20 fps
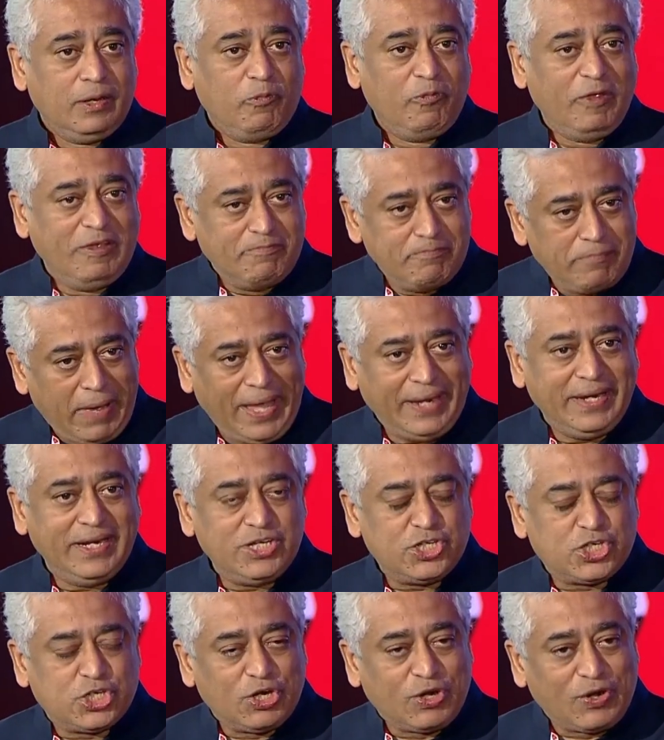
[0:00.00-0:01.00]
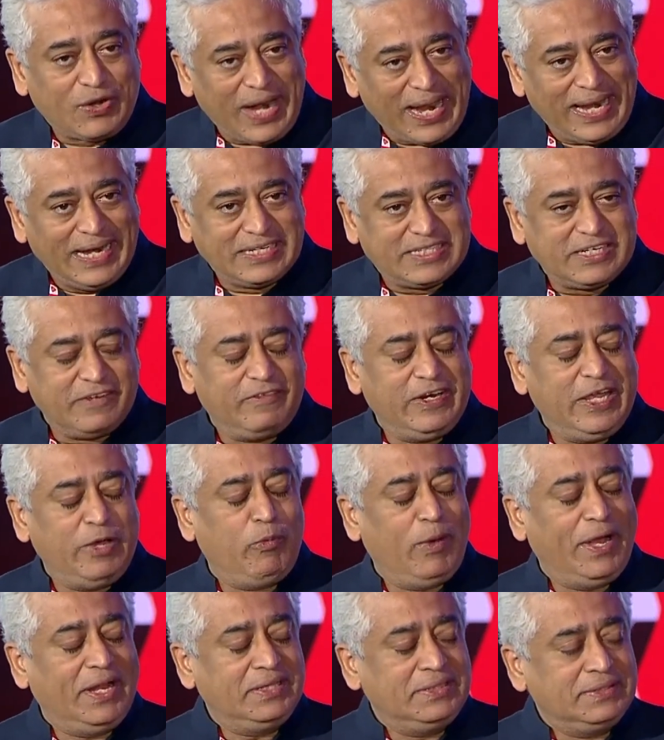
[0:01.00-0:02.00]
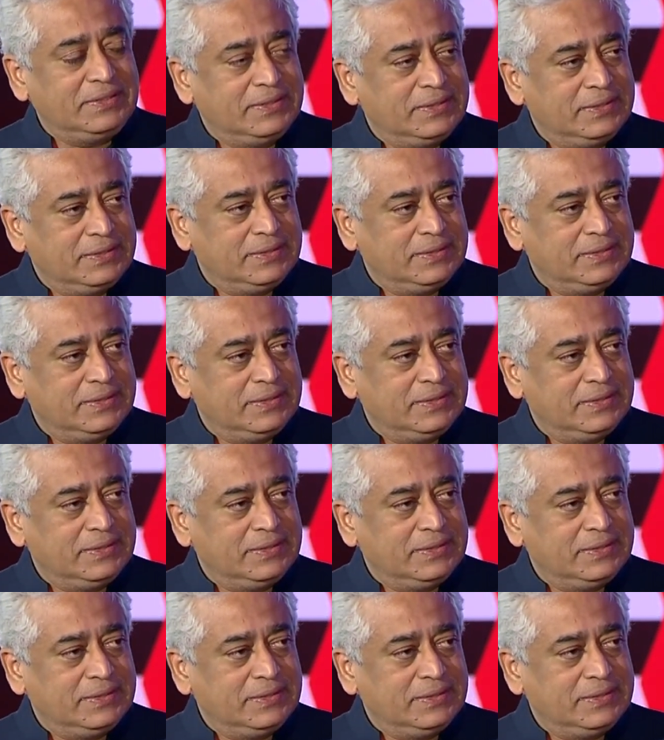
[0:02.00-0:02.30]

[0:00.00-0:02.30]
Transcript: we've managed relatively well?